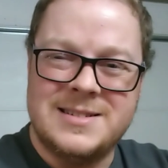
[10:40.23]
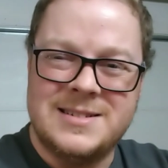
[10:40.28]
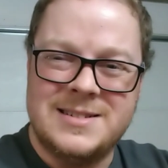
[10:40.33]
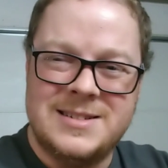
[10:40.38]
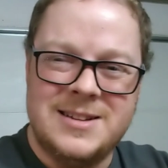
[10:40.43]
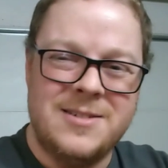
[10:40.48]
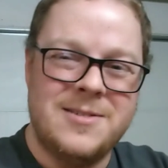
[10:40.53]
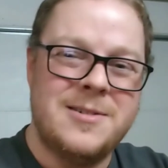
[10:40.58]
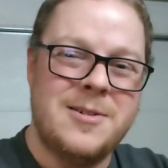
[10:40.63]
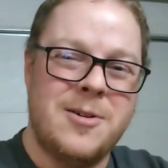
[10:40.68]

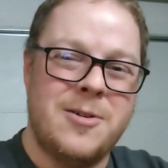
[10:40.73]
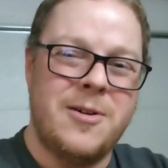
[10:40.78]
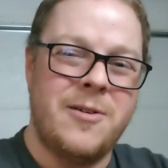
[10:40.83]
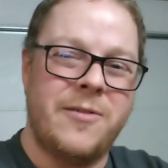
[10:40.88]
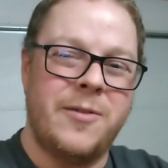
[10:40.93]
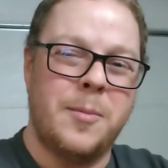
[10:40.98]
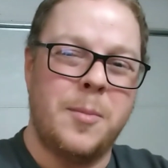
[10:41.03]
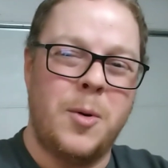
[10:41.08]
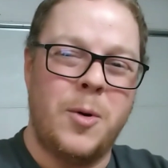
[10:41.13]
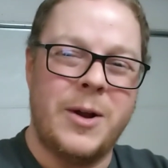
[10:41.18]
Don't go
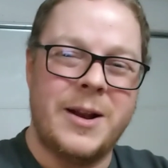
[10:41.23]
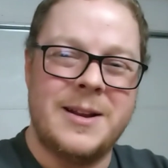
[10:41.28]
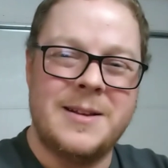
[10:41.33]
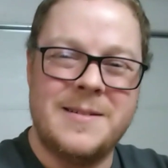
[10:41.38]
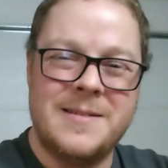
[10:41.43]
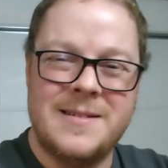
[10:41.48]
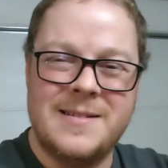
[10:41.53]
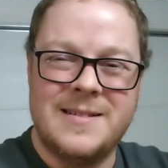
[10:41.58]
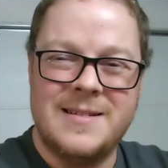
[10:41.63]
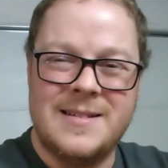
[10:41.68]
overboard.
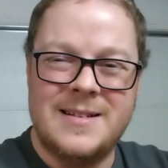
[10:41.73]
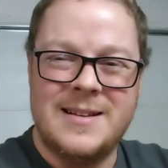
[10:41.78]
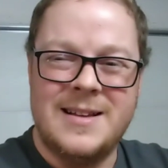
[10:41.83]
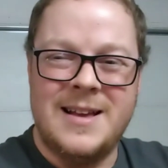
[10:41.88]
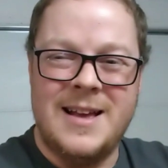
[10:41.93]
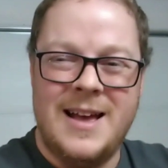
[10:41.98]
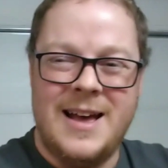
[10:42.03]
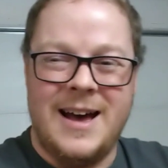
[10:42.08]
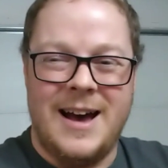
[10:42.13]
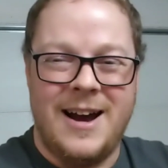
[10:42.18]

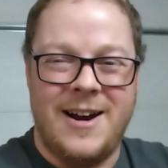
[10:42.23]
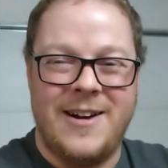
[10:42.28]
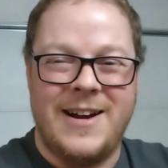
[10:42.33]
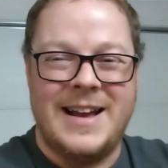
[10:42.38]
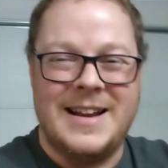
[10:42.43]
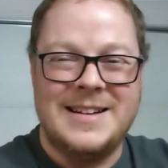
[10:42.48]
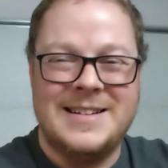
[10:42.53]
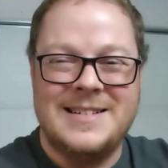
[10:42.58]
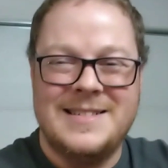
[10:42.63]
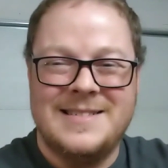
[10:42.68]
All right.
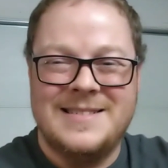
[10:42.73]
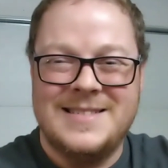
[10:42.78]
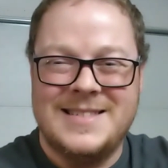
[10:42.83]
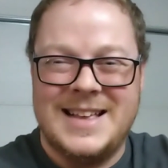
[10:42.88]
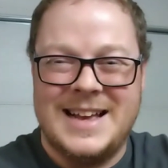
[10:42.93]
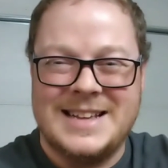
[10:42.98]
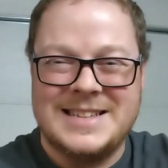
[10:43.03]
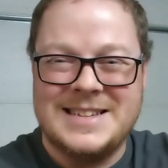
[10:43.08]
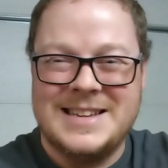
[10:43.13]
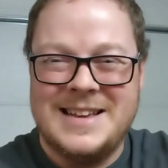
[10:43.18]

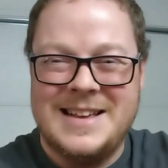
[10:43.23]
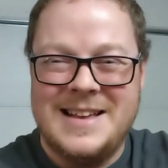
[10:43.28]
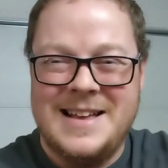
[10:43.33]
Thanks.